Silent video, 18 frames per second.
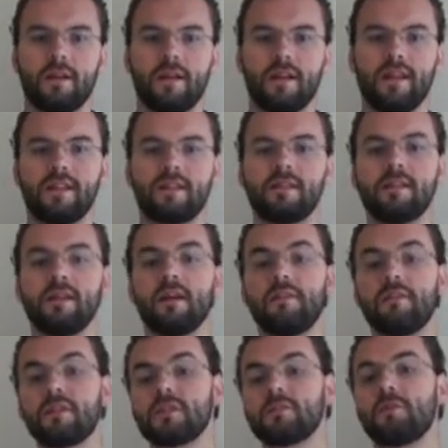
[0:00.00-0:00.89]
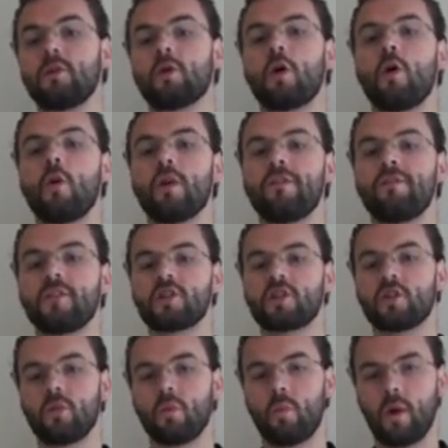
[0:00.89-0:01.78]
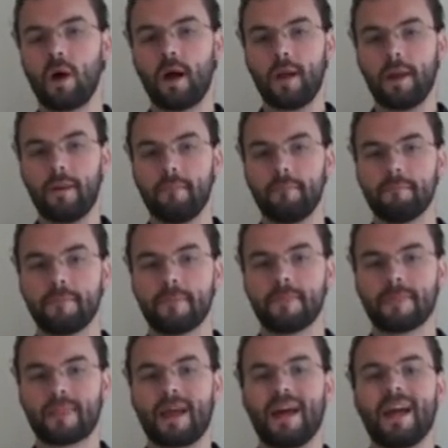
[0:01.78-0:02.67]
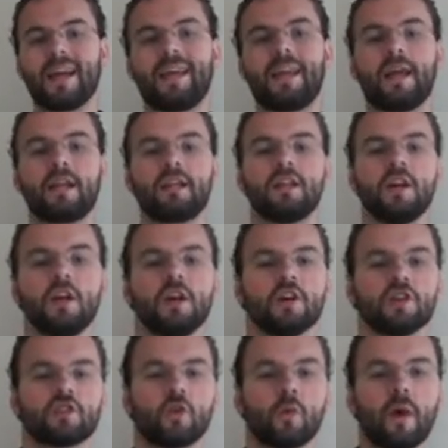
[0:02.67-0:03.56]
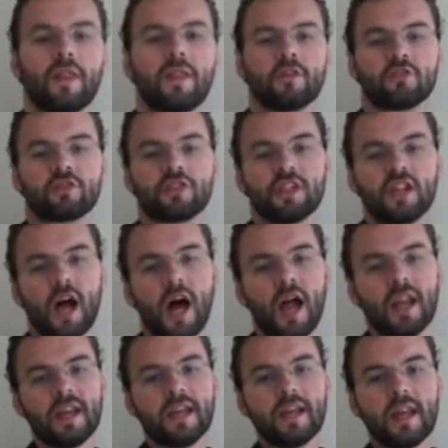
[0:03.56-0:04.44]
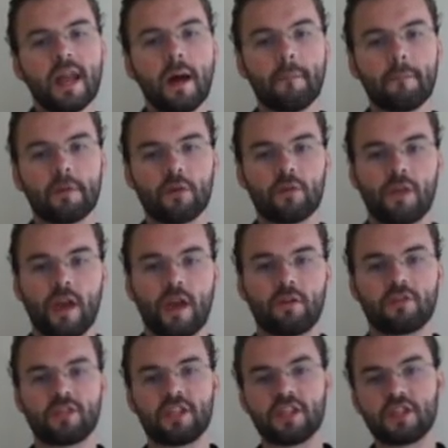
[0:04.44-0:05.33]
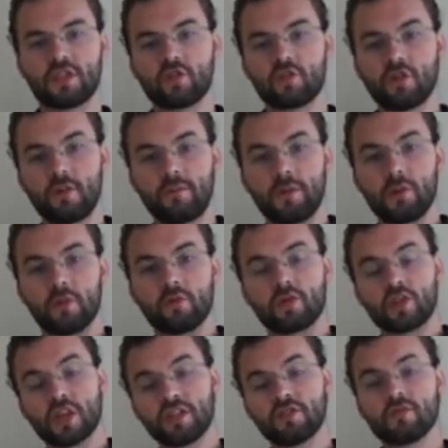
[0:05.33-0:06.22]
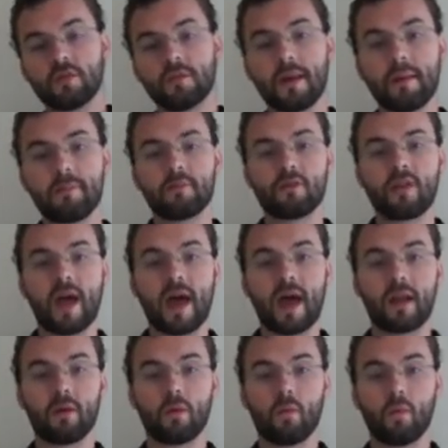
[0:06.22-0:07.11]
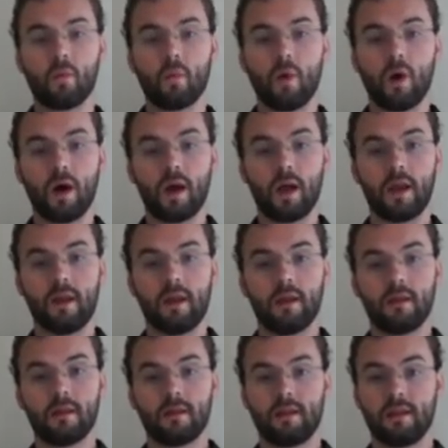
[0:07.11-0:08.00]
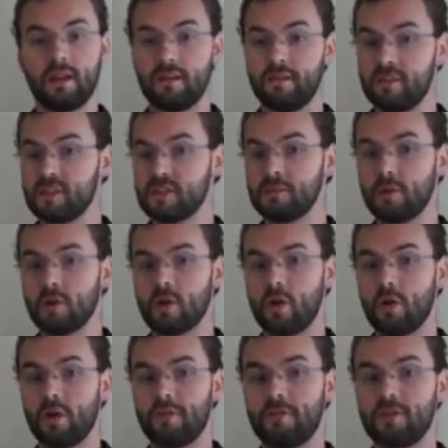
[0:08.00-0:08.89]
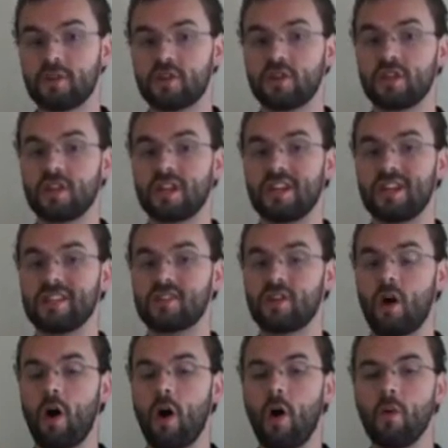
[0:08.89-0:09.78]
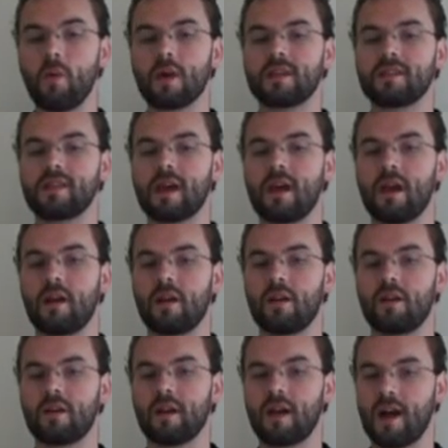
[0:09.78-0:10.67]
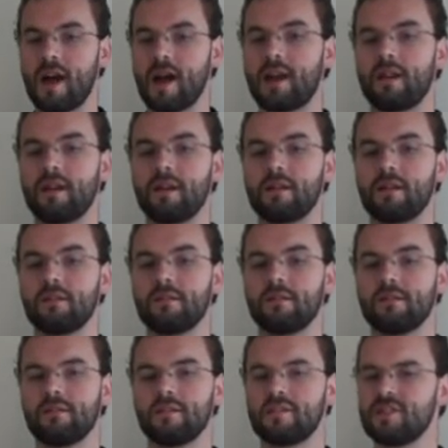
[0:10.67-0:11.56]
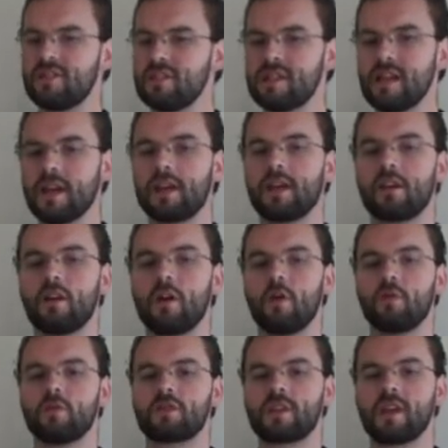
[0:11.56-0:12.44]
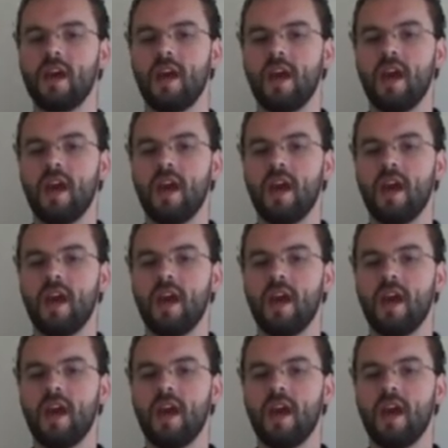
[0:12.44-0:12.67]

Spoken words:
It's the invisible coefficient 1. I get it. So when there's not a number there to distribute, just remember that 1, the invisible coefficient, is always there, hiding, just like a ghost.